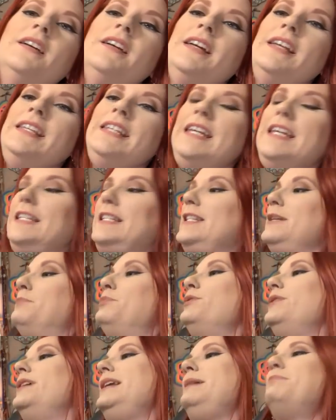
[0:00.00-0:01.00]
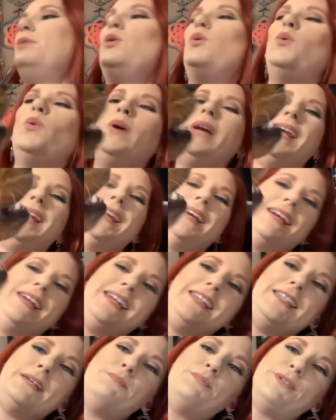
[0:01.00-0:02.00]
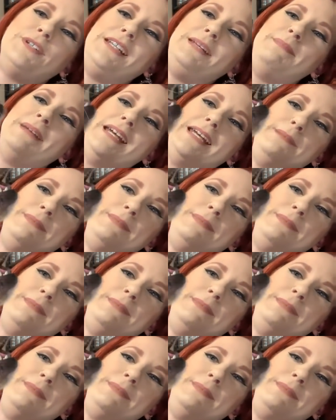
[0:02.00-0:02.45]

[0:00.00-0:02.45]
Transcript: He's the pretty boy. He's a pretty baby.